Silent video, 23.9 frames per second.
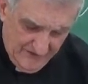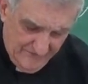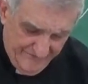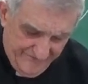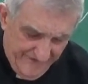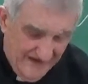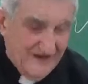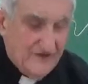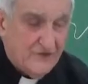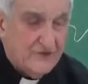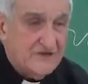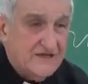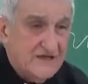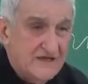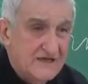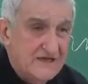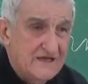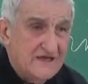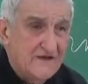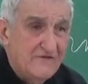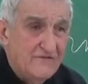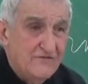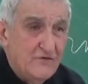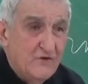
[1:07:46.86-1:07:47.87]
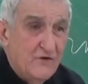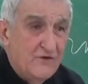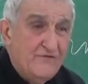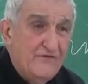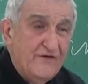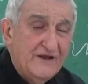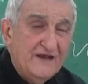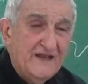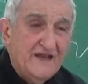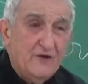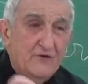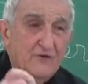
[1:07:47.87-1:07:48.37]
Fagothey gave you a
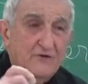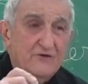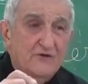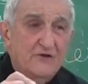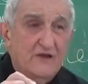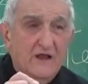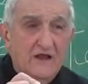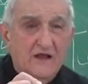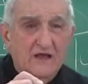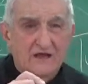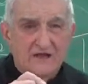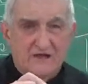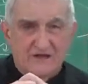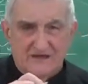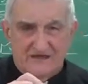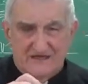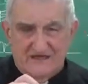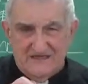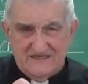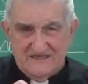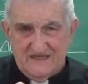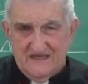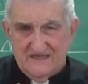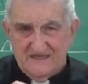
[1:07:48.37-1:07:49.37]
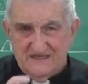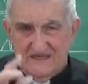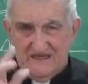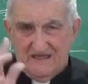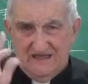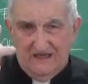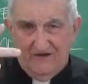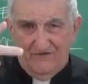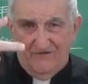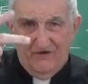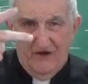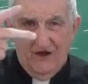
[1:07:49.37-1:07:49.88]
very good criticize. He
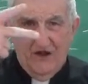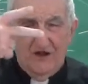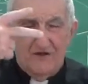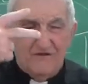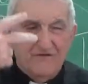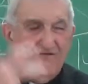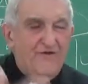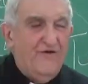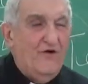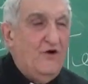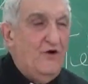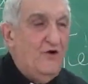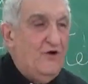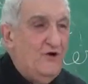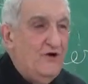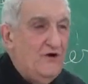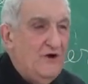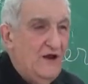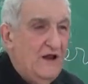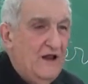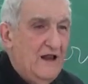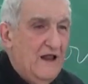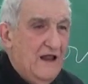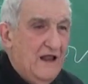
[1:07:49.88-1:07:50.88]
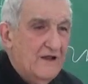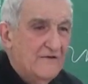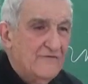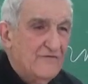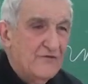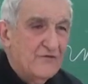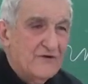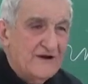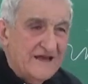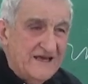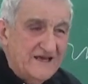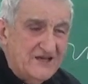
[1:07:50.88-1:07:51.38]
gave 4
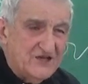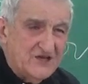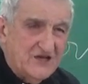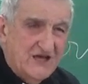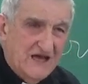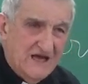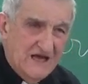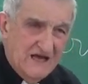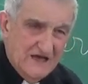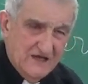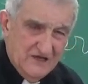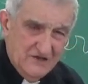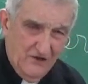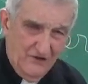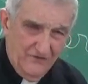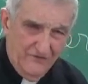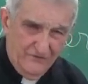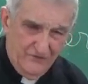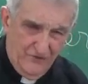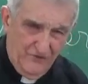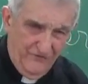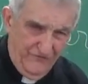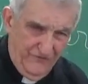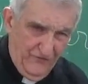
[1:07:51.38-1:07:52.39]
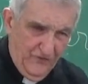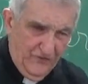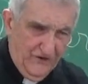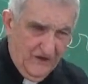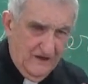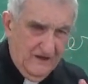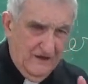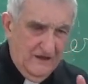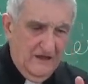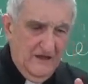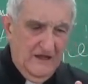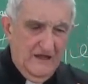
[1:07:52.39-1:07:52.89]
for each of the 4.